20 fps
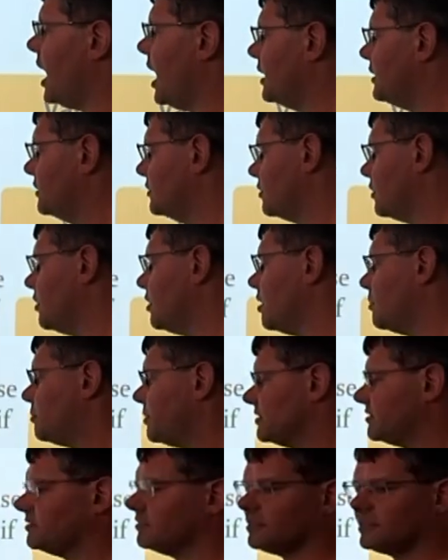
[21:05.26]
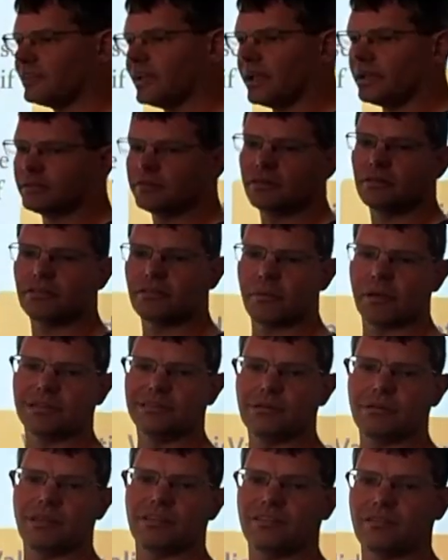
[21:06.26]
And you've got presence checks to
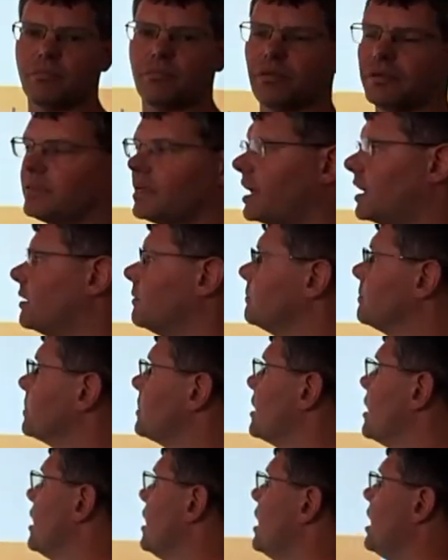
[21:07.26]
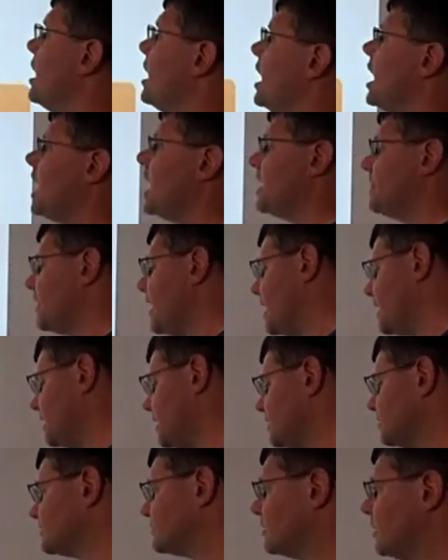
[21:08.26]
make sure there's something there. And
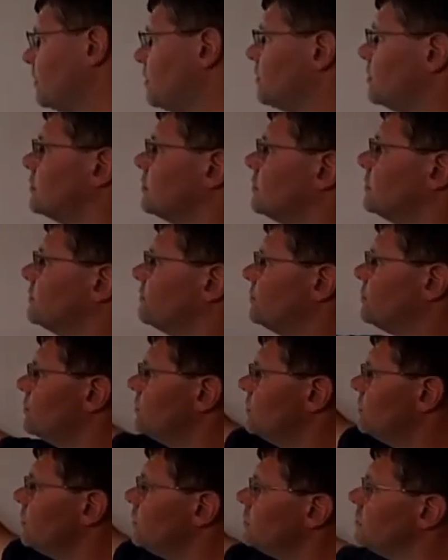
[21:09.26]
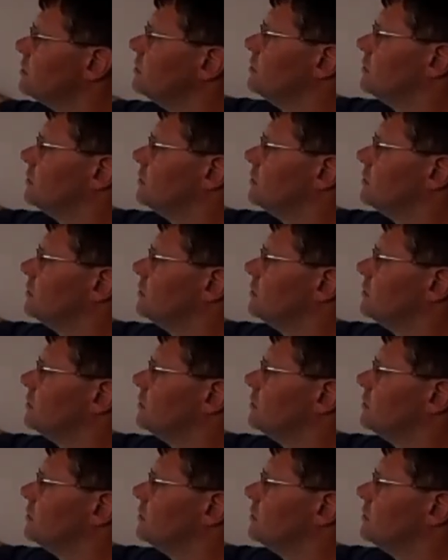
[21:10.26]
that is the lot for